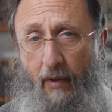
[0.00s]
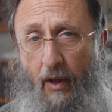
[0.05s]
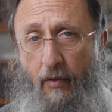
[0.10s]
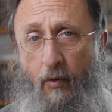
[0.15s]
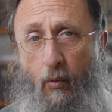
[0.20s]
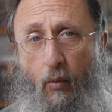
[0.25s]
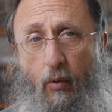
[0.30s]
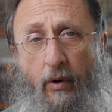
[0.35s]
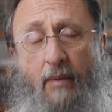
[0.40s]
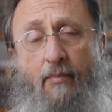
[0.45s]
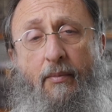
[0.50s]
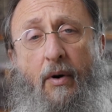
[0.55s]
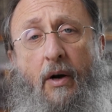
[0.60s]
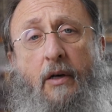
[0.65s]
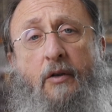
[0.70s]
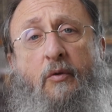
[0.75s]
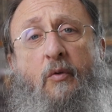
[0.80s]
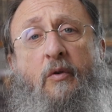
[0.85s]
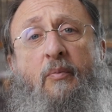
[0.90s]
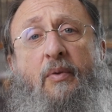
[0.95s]
The wooden
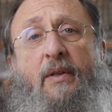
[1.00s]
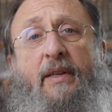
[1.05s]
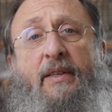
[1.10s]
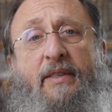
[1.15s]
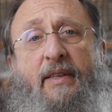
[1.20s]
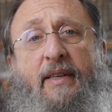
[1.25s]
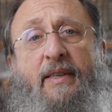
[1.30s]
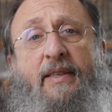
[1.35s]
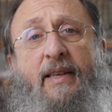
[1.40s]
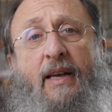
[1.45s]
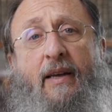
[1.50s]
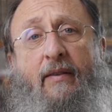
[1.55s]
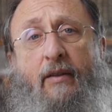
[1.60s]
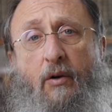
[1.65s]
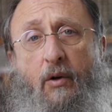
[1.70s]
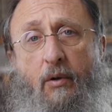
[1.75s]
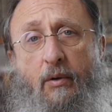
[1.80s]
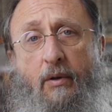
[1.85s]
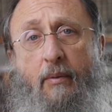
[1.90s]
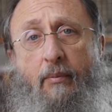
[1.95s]
box was placed inside the
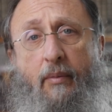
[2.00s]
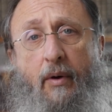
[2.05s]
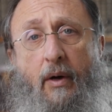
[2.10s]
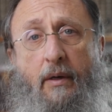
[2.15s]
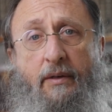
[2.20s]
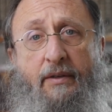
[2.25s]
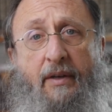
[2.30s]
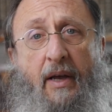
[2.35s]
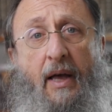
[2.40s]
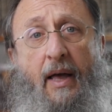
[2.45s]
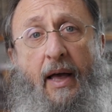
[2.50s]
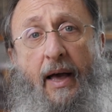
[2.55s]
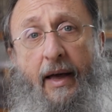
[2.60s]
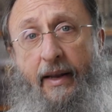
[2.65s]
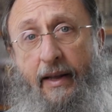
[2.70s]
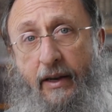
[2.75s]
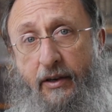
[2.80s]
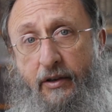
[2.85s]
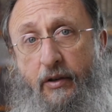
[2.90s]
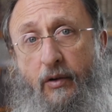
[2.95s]
golden box, and
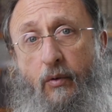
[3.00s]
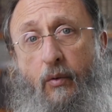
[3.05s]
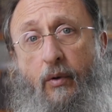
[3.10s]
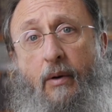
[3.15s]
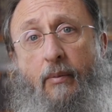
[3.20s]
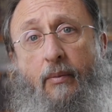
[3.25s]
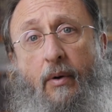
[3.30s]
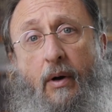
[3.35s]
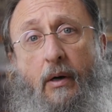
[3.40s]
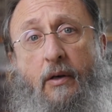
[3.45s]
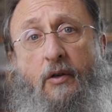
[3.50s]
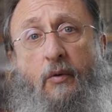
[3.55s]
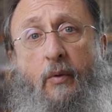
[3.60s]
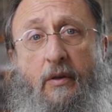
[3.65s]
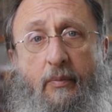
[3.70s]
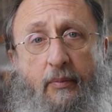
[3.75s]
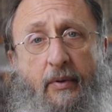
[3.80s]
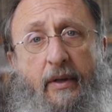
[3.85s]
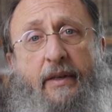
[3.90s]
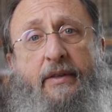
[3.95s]
into the wooden box
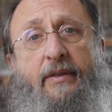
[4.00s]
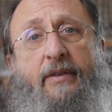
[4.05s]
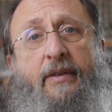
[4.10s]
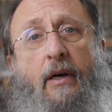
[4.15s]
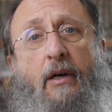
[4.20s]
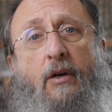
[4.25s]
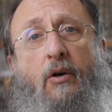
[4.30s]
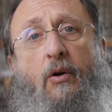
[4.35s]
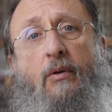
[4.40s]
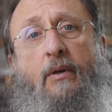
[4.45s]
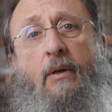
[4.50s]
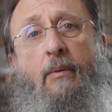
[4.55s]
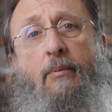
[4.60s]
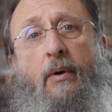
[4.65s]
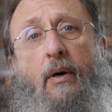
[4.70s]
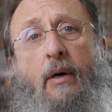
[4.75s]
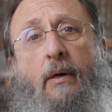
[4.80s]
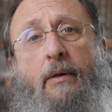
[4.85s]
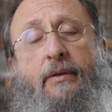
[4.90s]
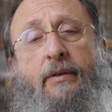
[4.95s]
was placed a golden
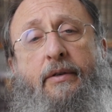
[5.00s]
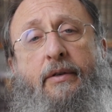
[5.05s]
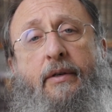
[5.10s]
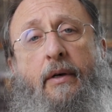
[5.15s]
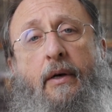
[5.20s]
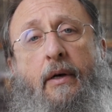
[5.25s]
box.